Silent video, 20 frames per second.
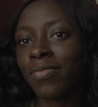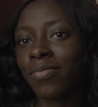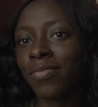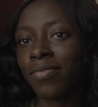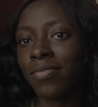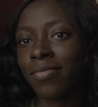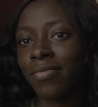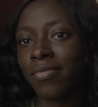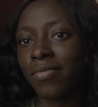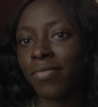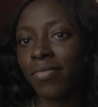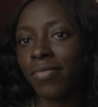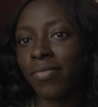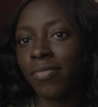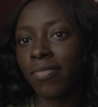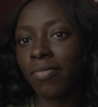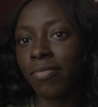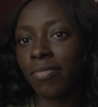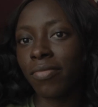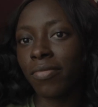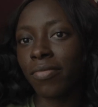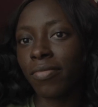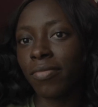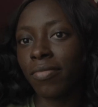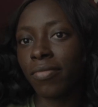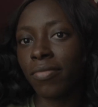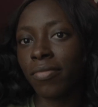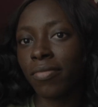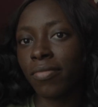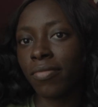
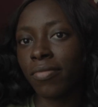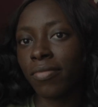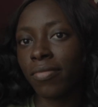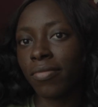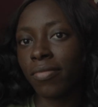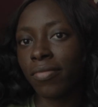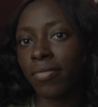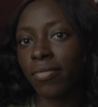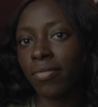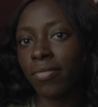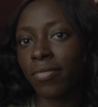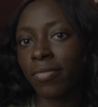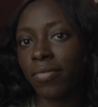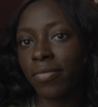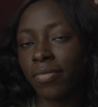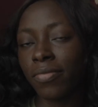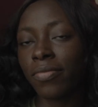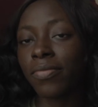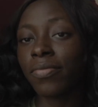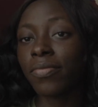(silent)